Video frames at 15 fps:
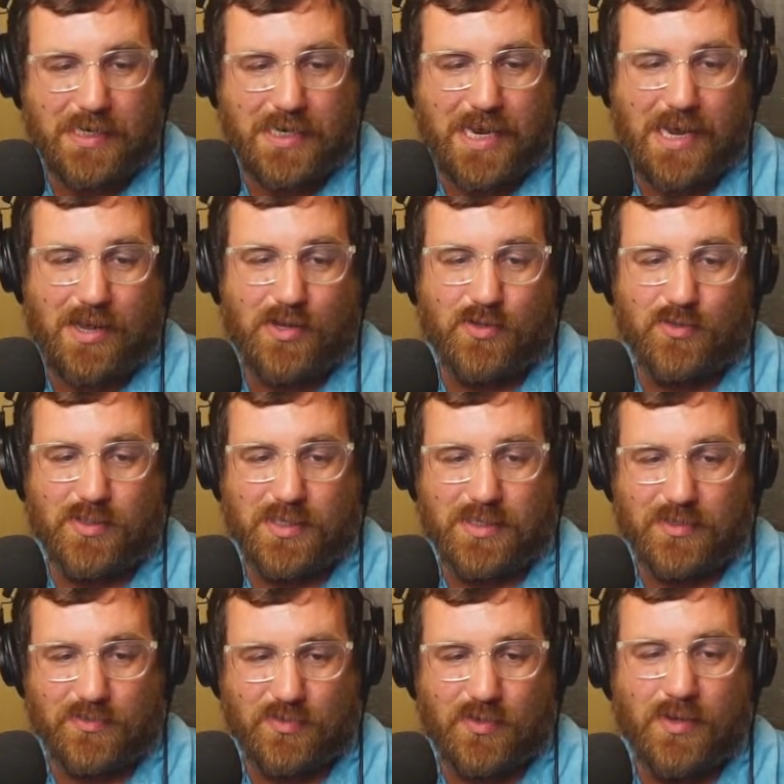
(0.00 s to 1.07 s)
in the house
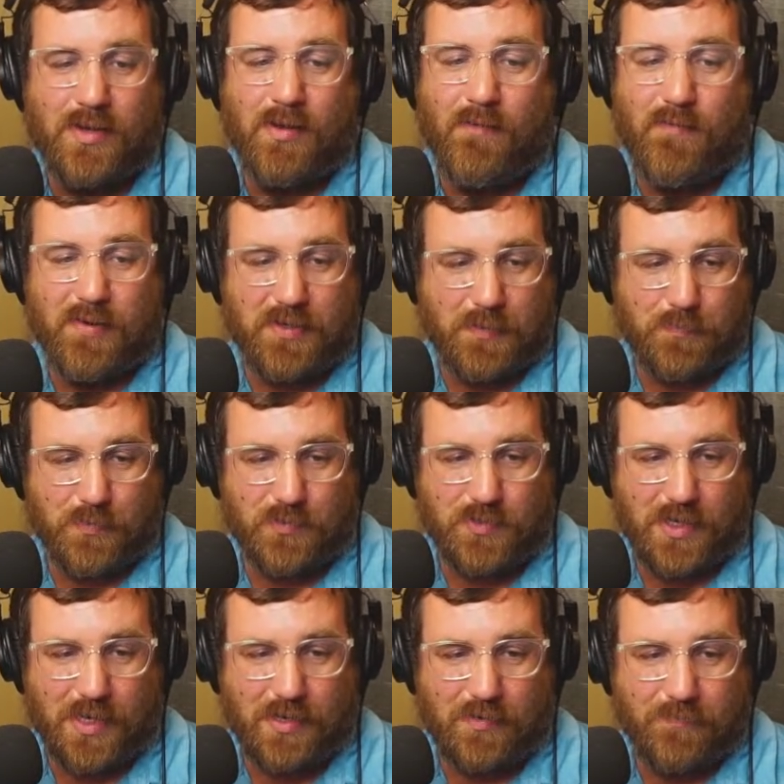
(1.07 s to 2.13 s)
is
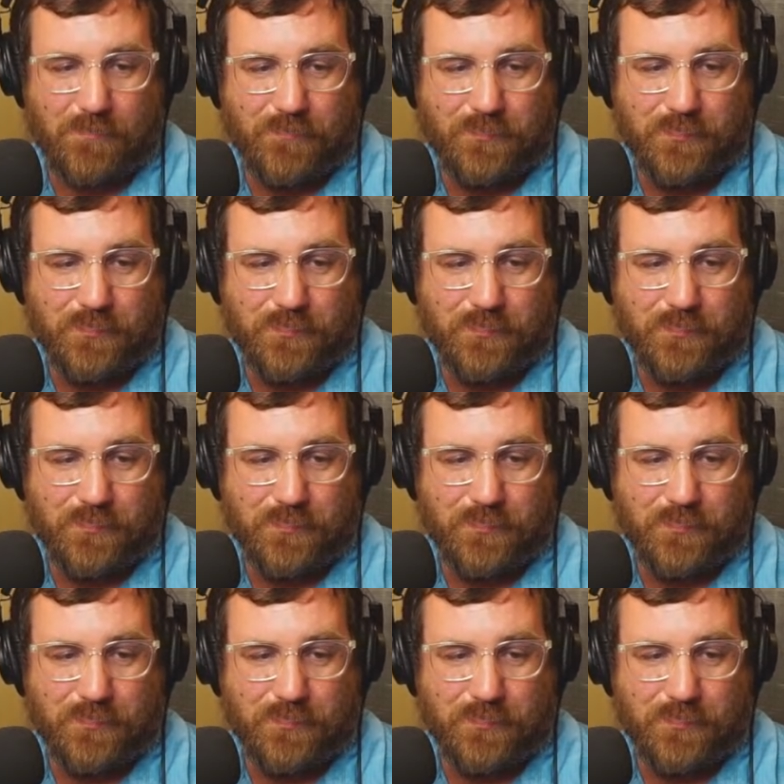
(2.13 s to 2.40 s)
50%.